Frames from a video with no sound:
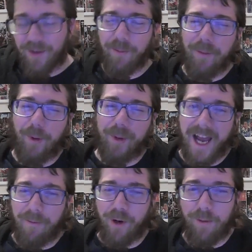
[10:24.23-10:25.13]
some people are
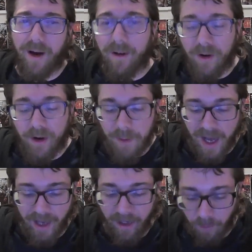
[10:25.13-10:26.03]
taboo about
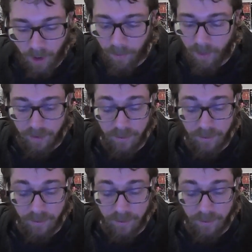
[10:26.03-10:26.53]
buying it at Walmart.